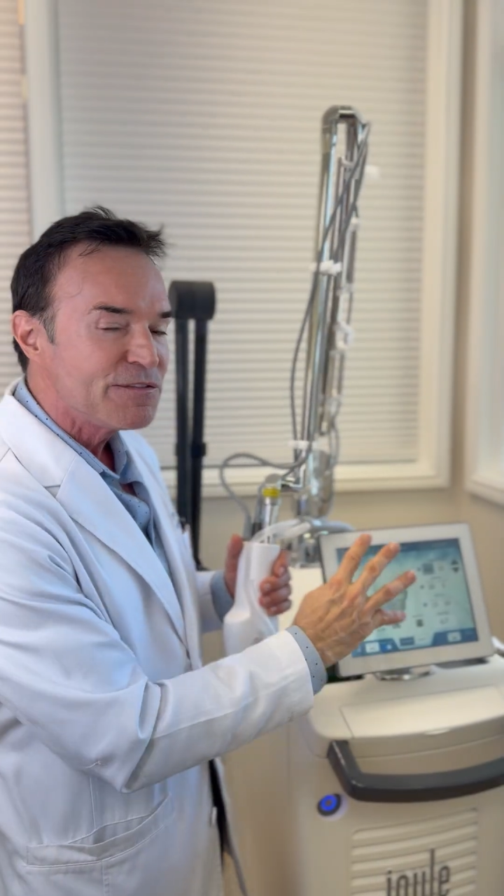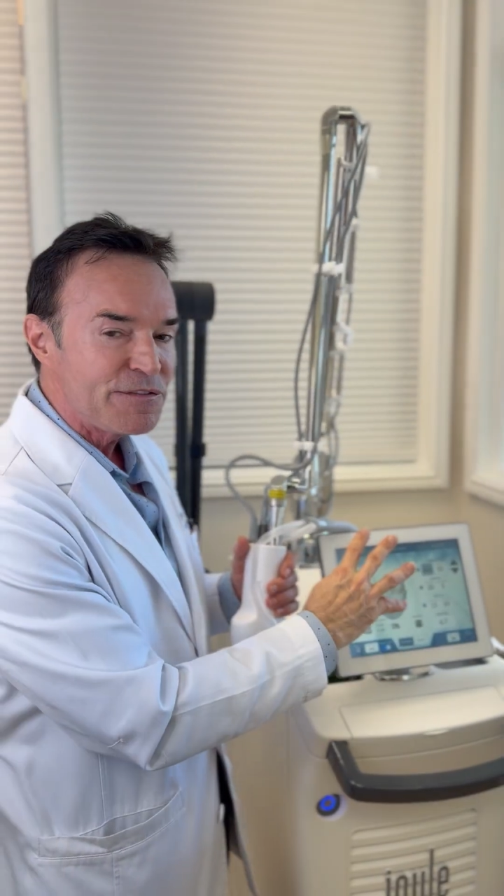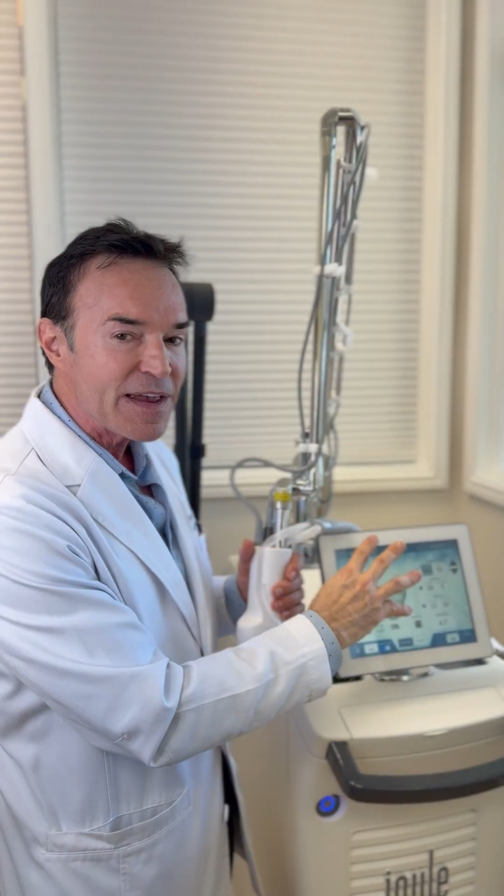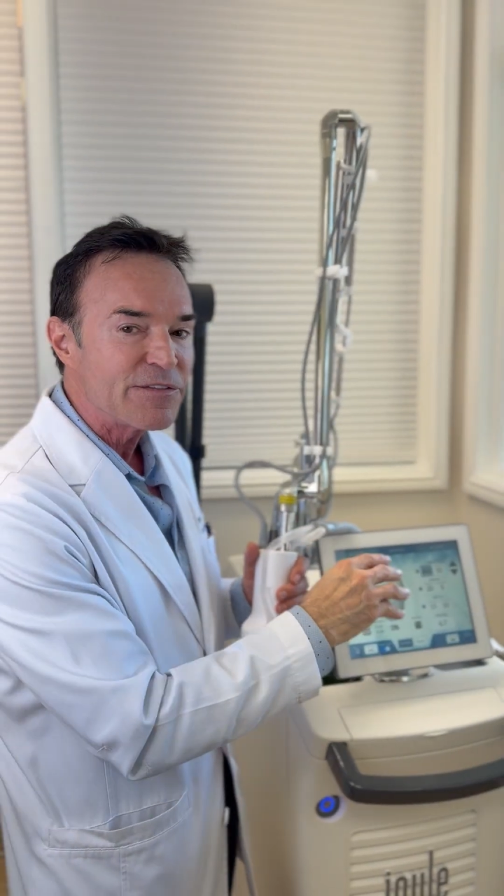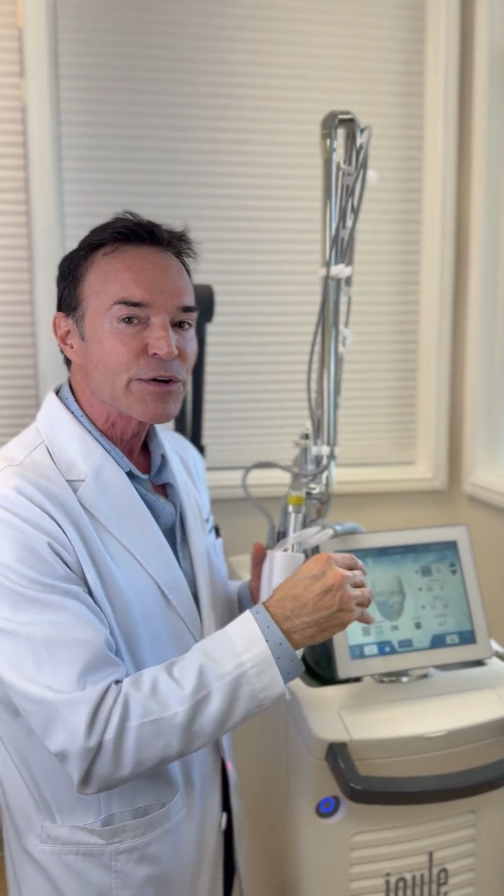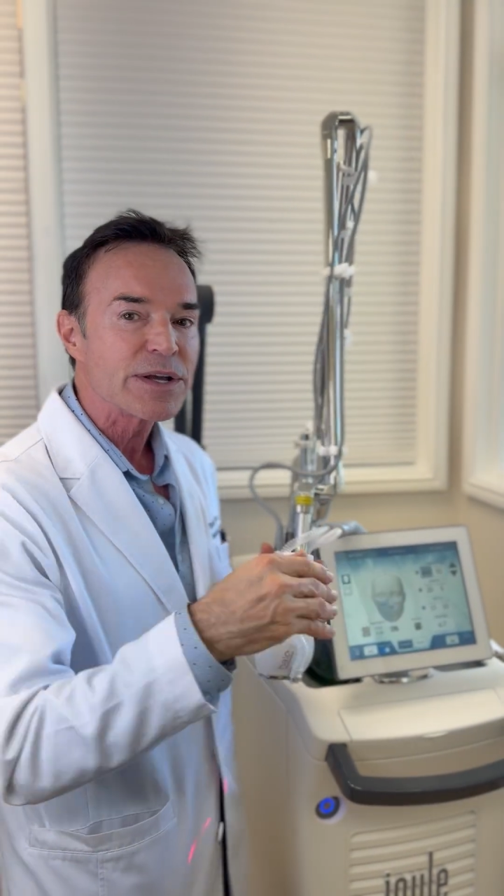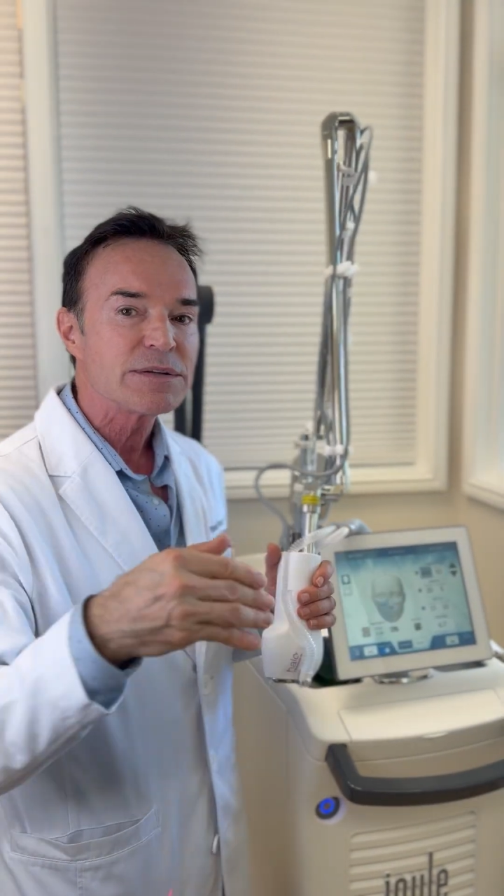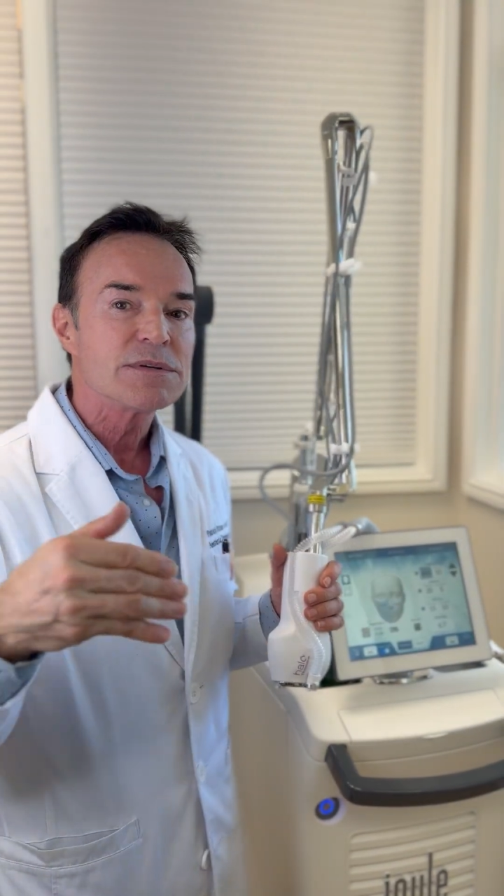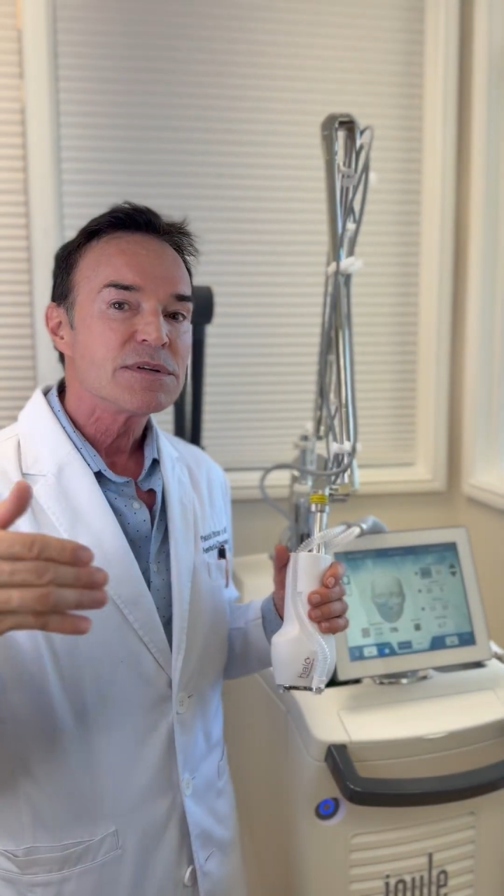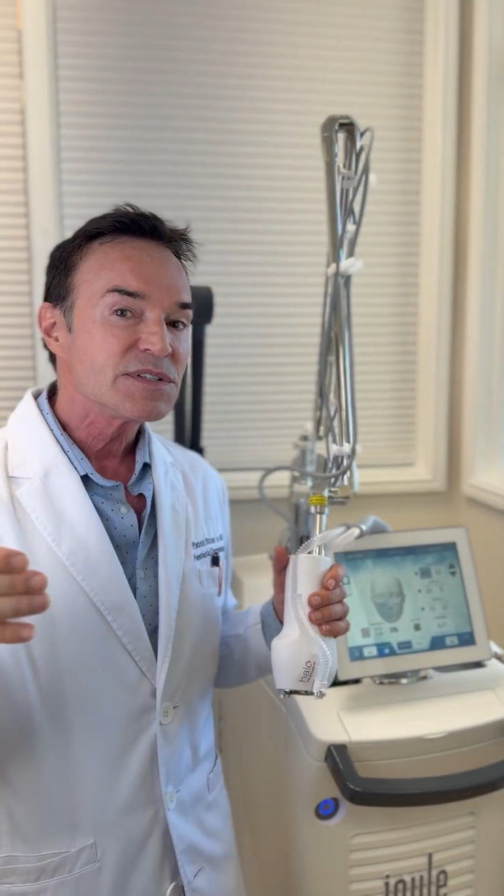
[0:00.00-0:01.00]
favorite
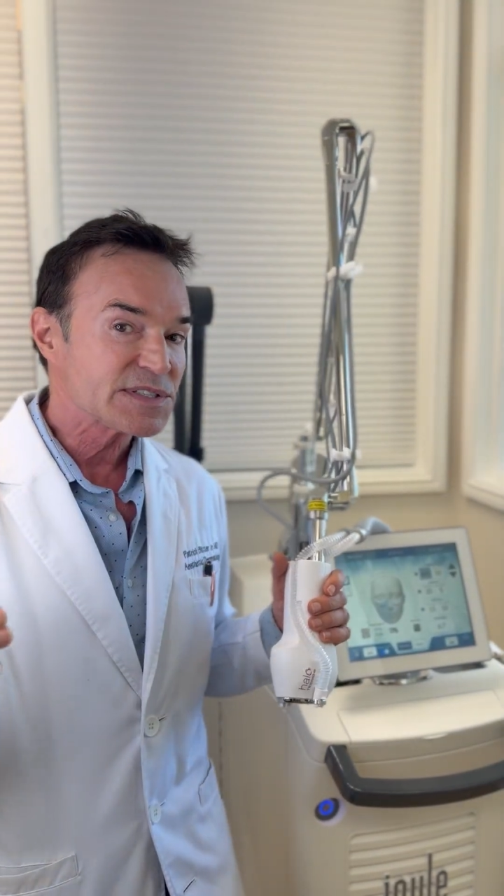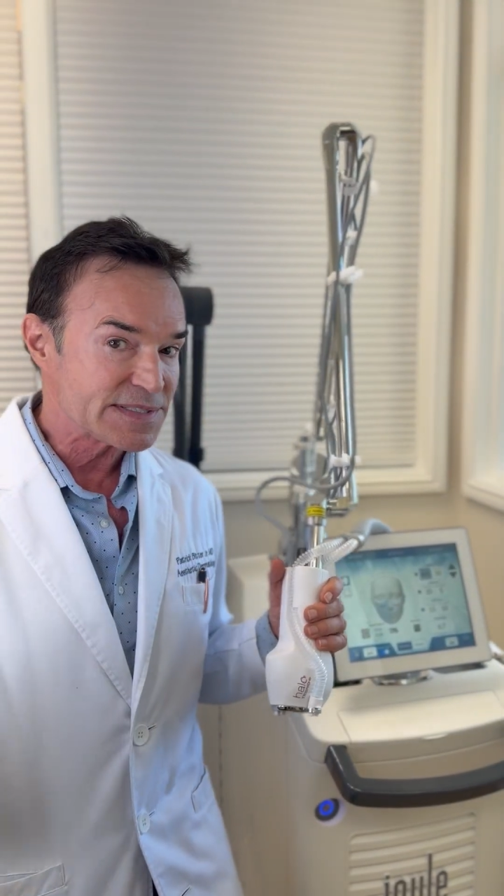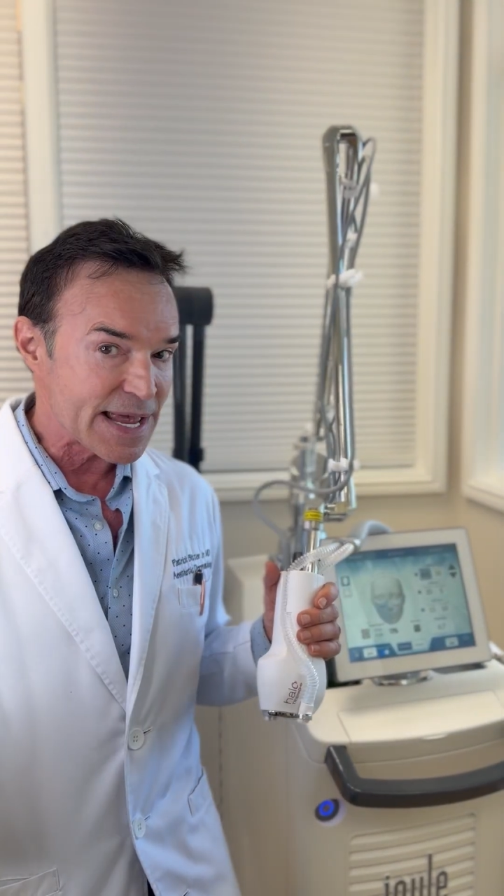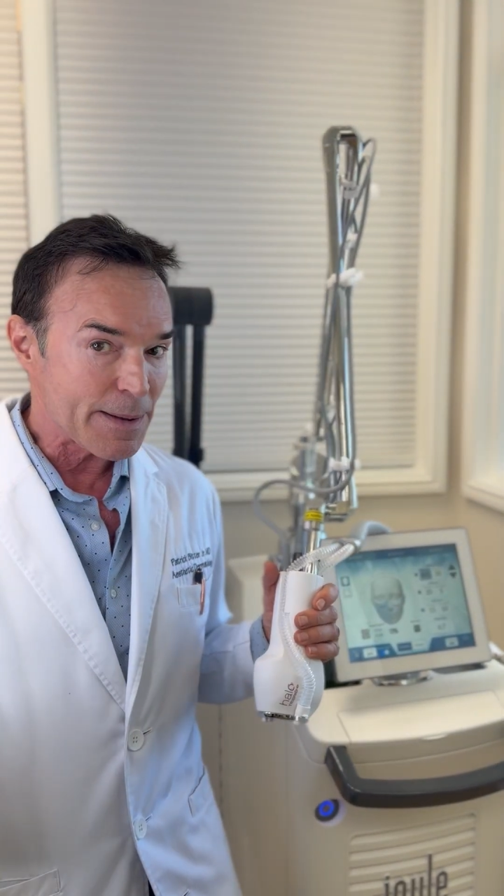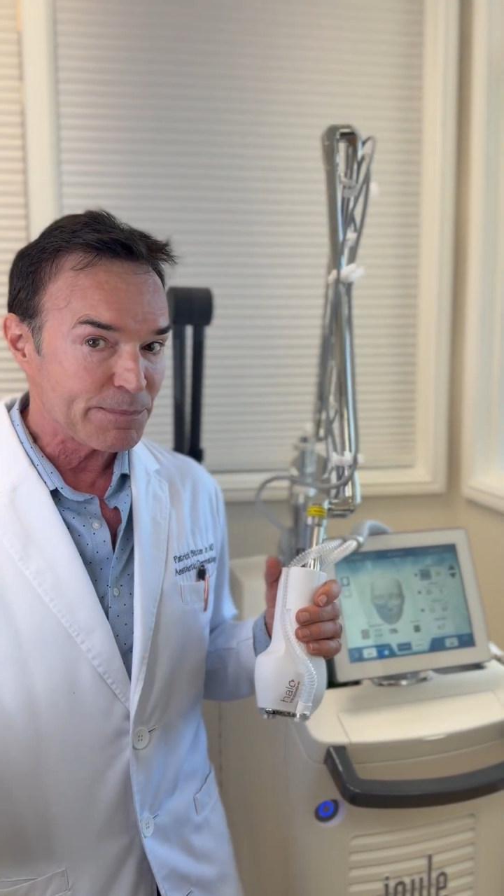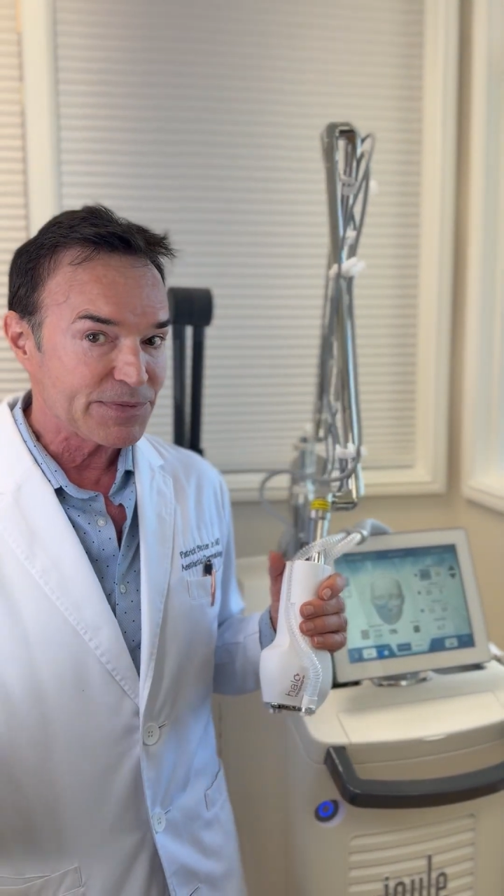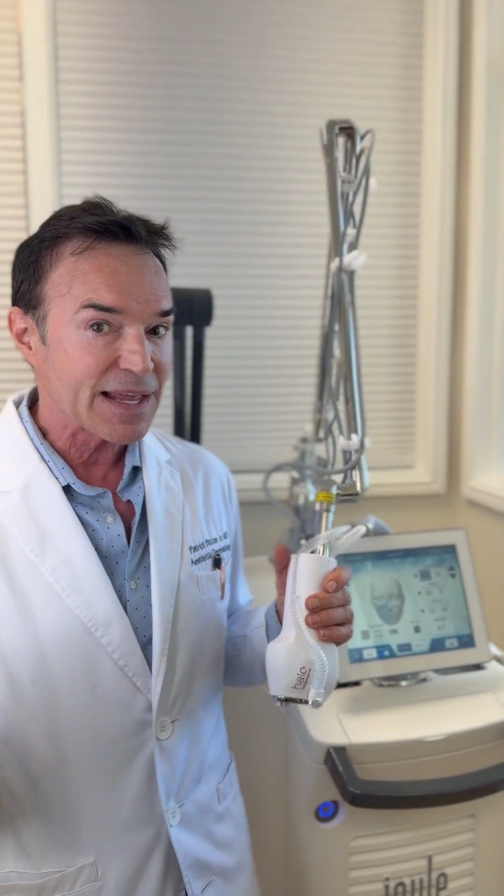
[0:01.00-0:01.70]
step